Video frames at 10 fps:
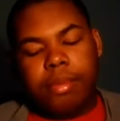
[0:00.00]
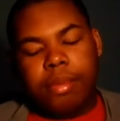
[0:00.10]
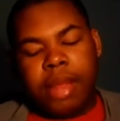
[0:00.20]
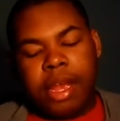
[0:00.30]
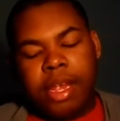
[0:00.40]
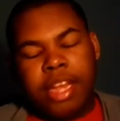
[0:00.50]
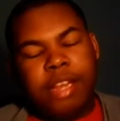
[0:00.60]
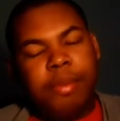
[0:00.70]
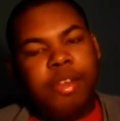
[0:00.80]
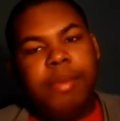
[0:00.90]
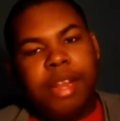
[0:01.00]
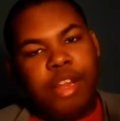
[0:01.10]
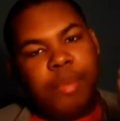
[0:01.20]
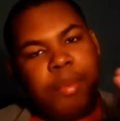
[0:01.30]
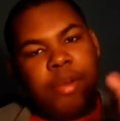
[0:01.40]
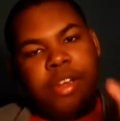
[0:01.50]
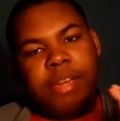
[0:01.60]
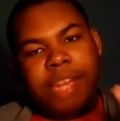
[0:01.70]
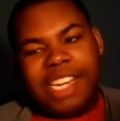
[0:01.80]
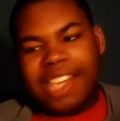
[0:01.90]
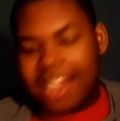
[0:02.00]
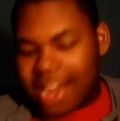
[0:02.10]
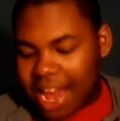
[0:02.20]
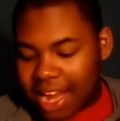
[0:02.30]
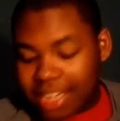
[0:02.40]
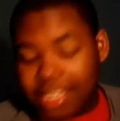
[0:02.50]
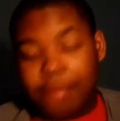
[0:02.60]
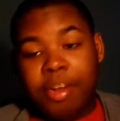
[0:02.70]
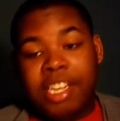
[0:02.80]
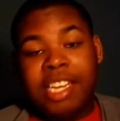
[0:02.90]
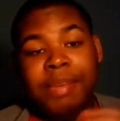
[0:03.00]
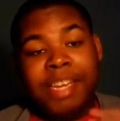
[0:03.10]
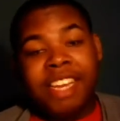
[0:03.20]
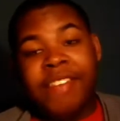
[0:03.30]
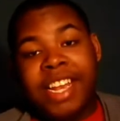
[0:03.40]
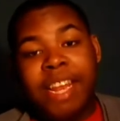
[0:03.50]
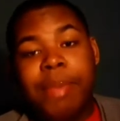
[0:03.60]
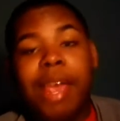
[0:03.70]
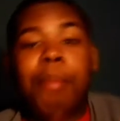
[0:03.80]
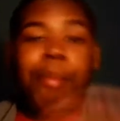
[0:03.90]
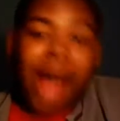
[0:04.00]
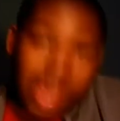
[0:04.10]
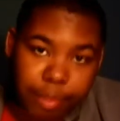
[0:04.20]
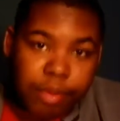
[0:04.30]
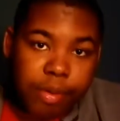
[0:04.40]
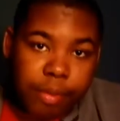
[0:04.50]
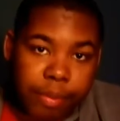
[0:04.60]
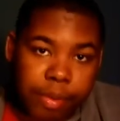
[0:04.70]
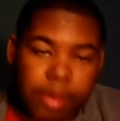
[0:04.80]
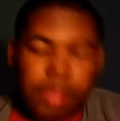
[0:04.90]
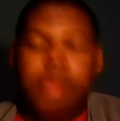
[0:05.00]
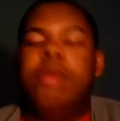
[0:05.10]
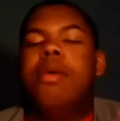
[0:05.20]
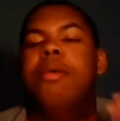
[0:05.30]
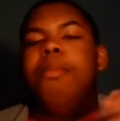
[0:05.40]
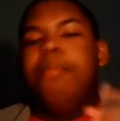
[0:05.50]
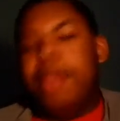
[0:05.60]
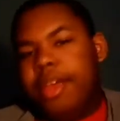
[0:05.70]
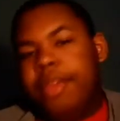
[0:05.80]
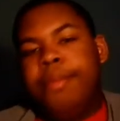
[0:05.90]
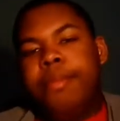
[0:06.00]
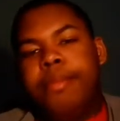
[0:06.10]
like it's supposed to be a little bit more symbolistic than that because it's supposed to specifically be a Bible, but